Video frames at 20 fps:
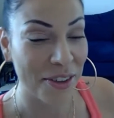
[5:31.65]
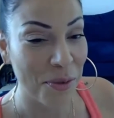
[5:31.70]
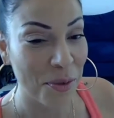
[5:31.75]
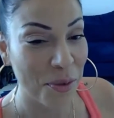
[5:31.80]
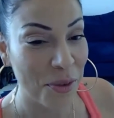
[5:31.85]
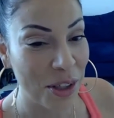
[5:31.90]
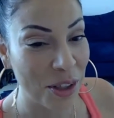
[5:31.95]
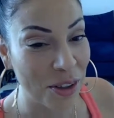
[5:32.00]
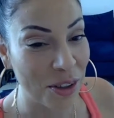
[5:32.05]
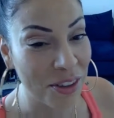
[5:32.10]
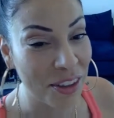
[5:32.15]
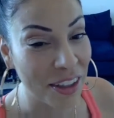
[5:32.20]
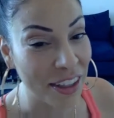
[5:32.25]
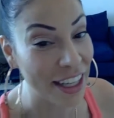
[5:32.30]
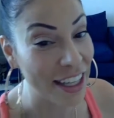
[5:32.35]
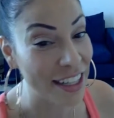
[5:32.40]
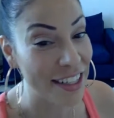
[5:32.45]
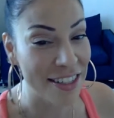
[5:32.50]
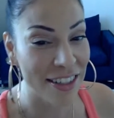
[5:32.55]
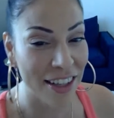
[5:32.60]
So,
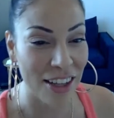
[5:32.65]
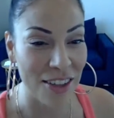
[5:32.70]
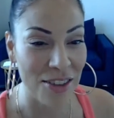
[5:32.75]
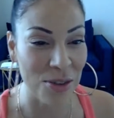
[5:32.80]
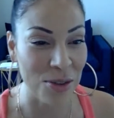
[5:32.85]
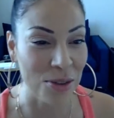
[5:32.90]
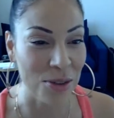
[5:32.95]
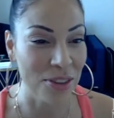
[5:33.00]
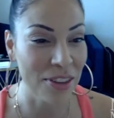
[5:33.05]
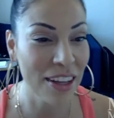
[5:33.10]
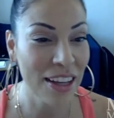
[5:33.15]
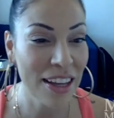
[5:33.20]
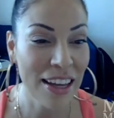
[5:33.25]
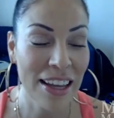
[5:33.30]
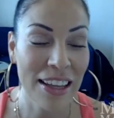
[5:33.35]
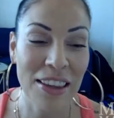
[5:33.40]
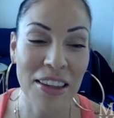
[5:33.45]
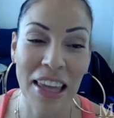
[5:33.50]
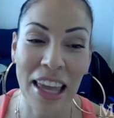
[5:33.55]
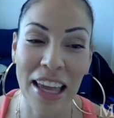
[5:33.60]
again, stay tuned.
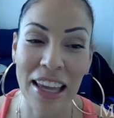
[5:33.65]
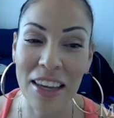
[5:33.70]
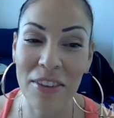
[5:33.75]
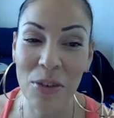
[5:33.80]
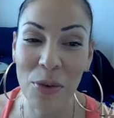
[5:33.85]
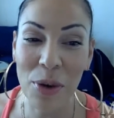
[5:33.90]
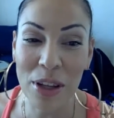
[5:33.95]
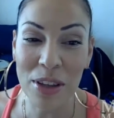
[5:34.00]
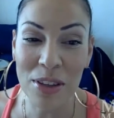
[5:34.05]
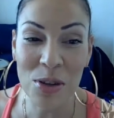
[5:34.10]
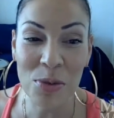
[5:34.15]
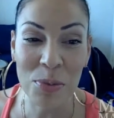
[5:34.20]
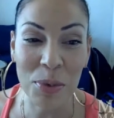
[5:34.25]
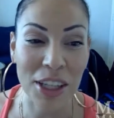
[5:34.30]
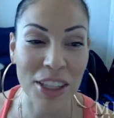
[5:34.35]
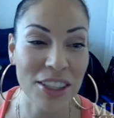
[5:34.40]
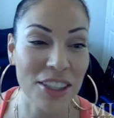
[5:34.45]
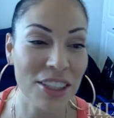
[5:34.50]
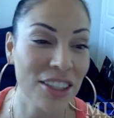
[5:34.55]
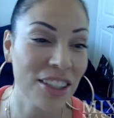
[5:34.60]
Can't give away
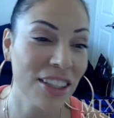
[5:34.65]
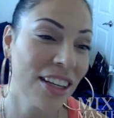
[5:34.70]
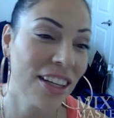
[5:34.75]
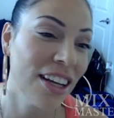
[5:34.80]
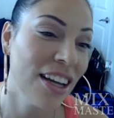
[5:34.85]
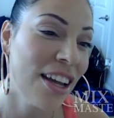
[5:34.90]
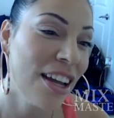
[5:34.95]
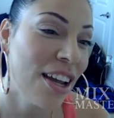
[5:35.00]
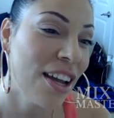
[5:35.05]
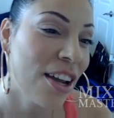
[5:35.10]
too much.